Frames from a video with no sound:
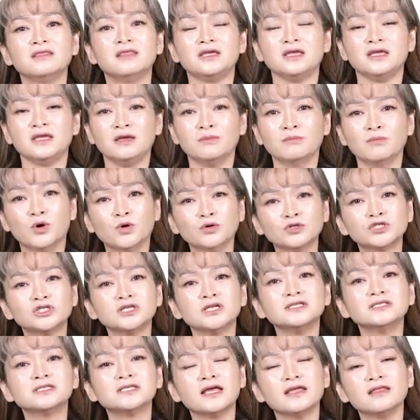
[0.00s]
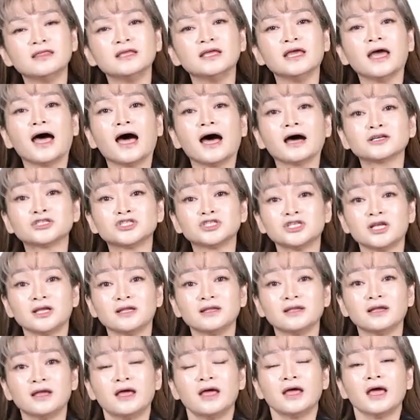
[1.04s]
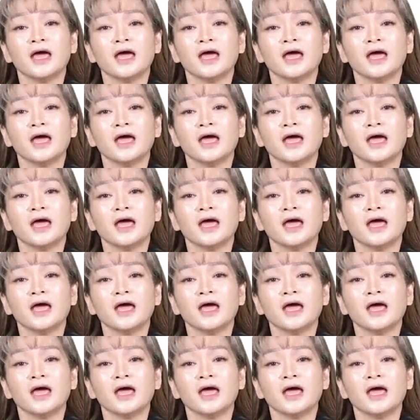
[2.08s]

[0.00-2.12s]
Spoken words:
the emotions and the action.